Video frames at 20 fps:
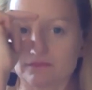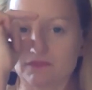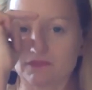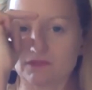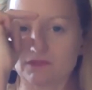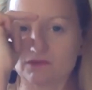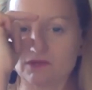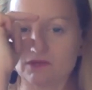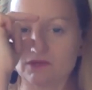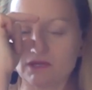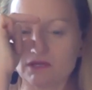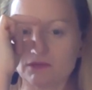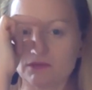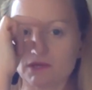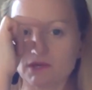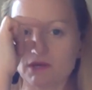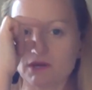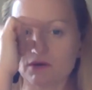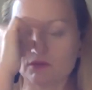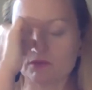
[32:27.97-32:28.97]
Good, here we
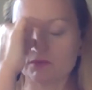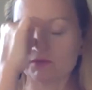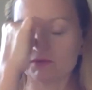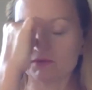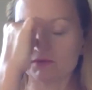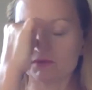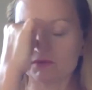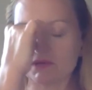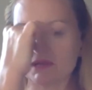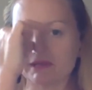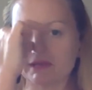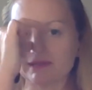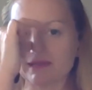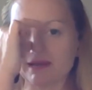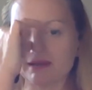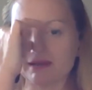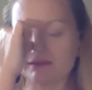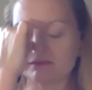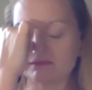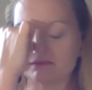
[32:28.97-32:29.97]
go. Breathe in
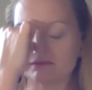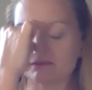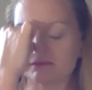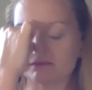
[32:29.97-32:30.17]
left.